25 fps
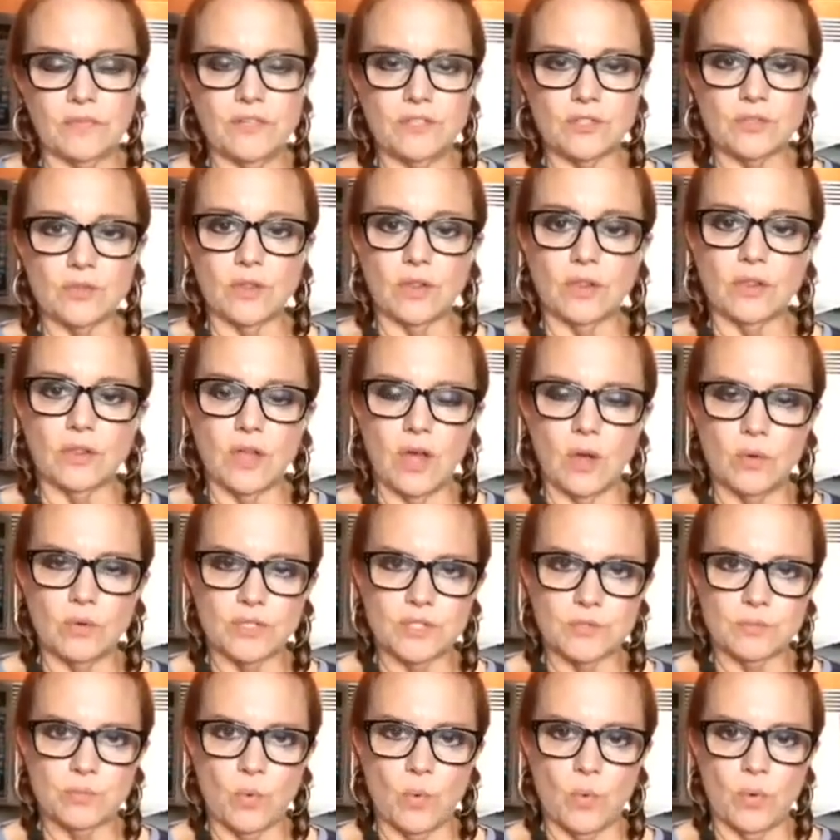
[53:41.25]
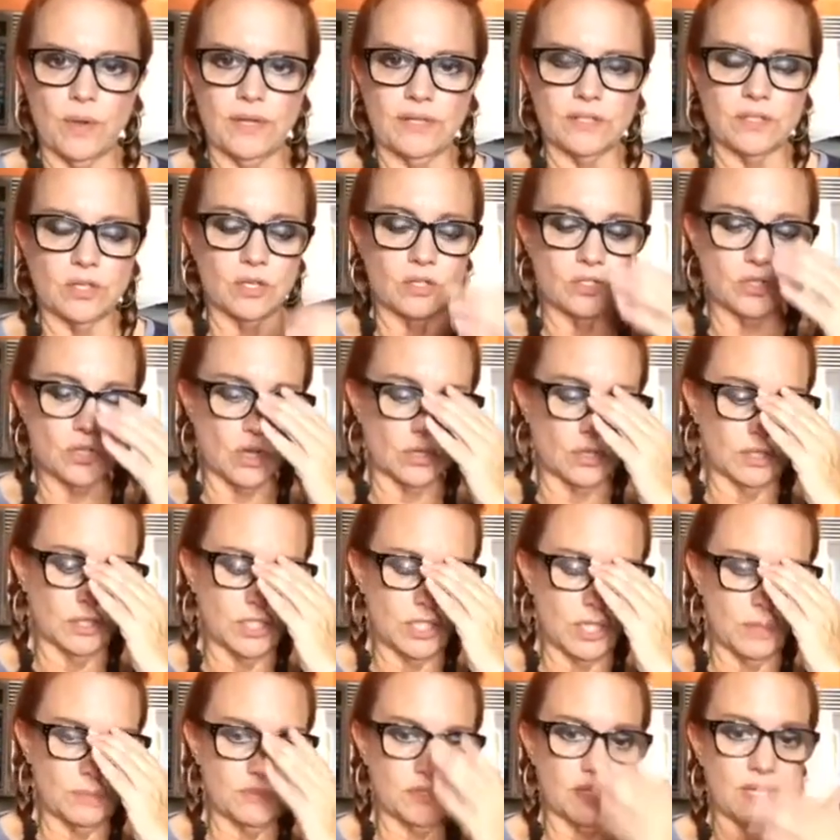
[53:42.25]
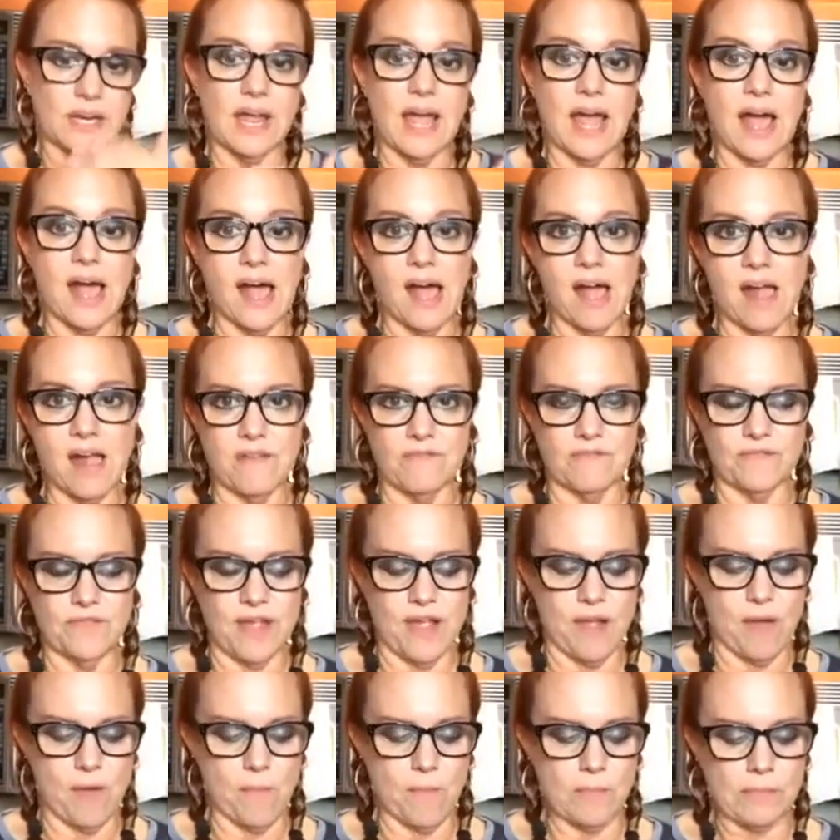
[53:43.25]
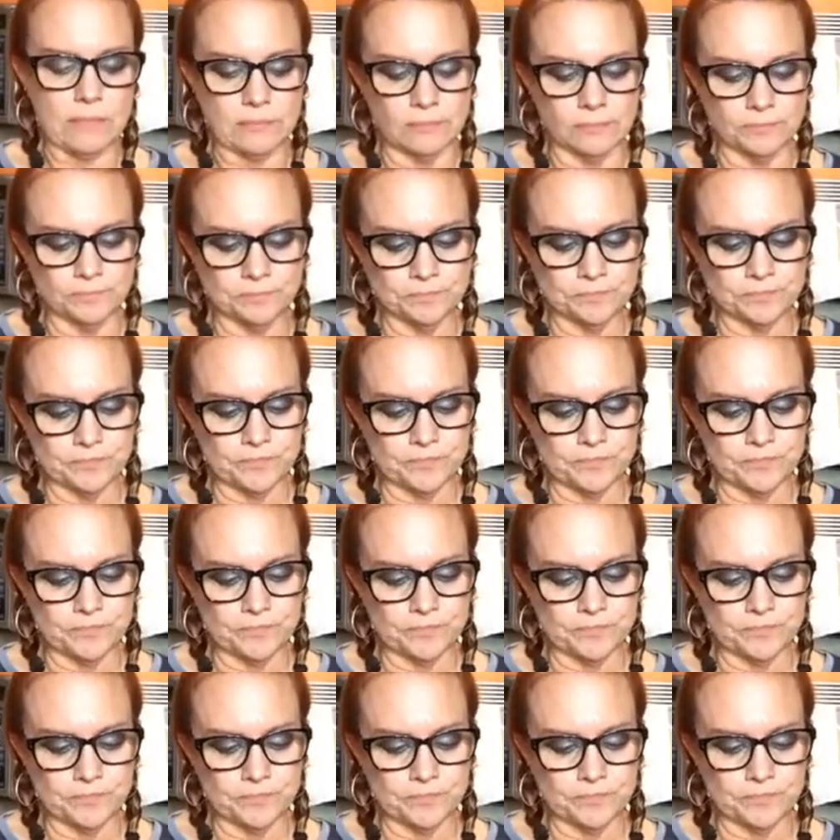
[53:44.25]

These are the lowest point chocolate chips that I have found.